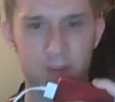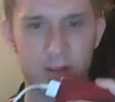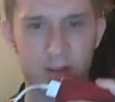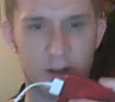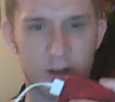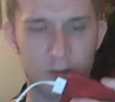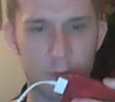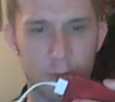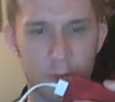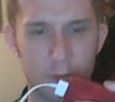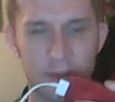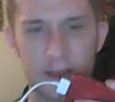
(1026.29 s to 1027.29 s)
Unquote.
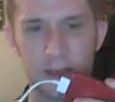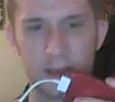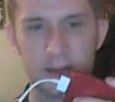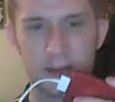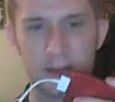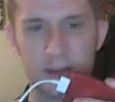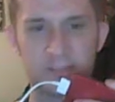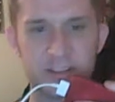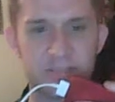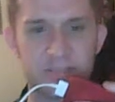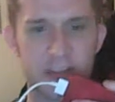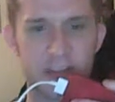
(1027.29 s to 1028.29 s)
Defensive
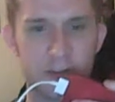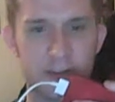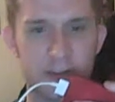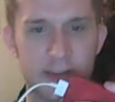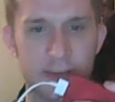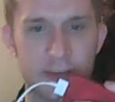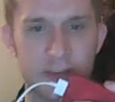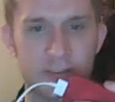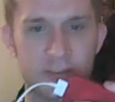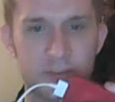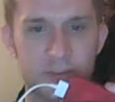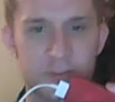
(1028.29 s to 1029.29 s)
tackle Ndamukong
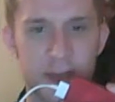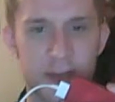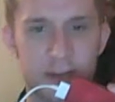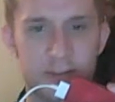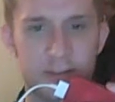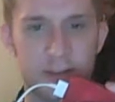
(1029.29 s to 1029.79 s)
Suh had